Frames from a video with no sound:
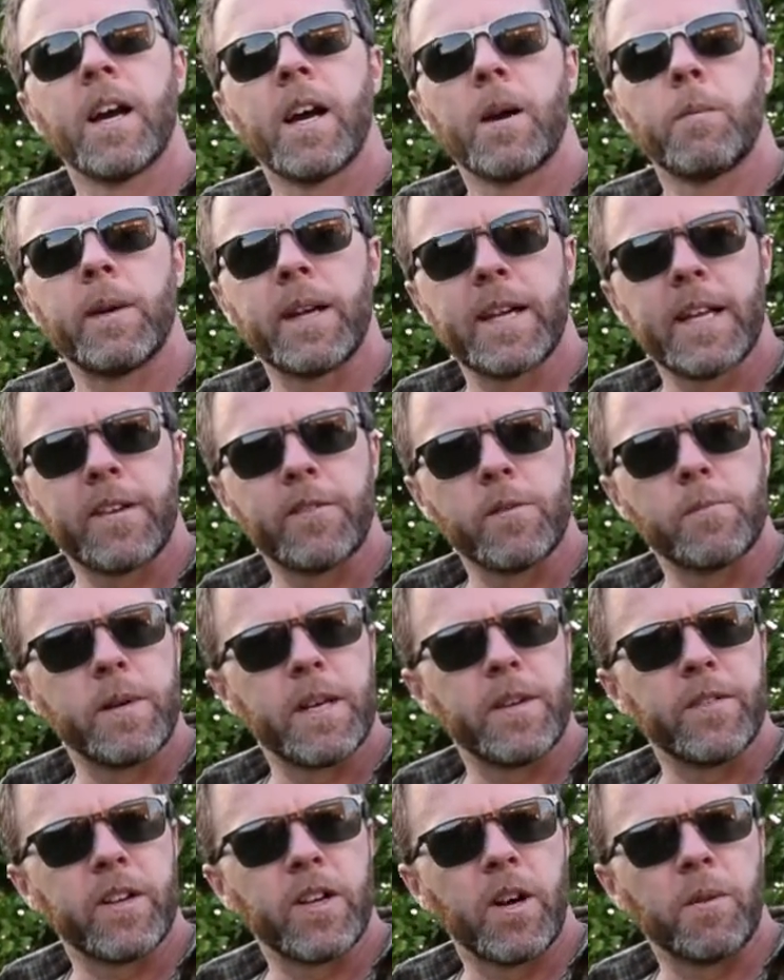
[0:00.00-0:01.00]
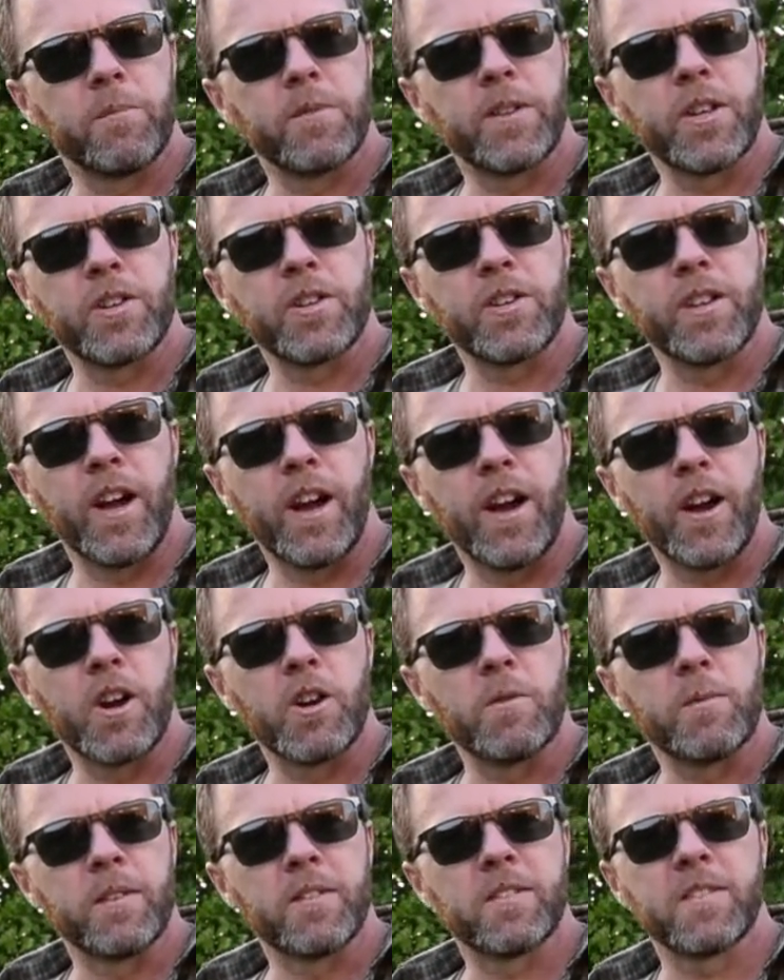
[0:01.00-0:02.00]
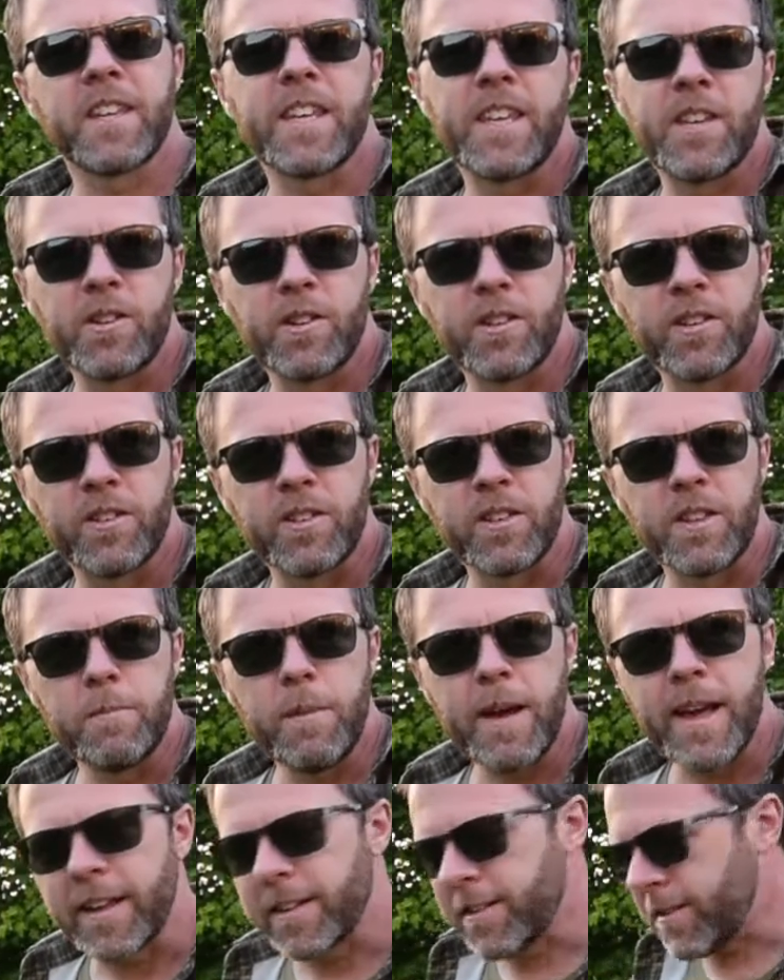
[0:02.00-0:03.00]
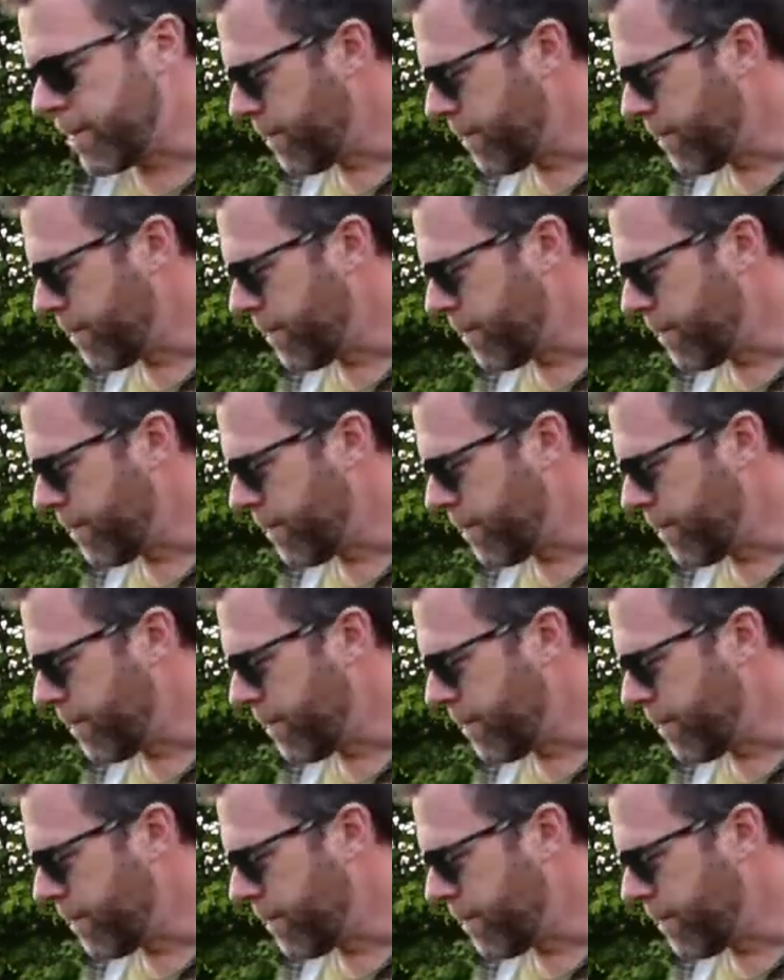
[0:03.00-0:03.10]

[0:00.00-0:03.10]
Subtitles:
and we can have a bit of a competition at home and see who can do the best.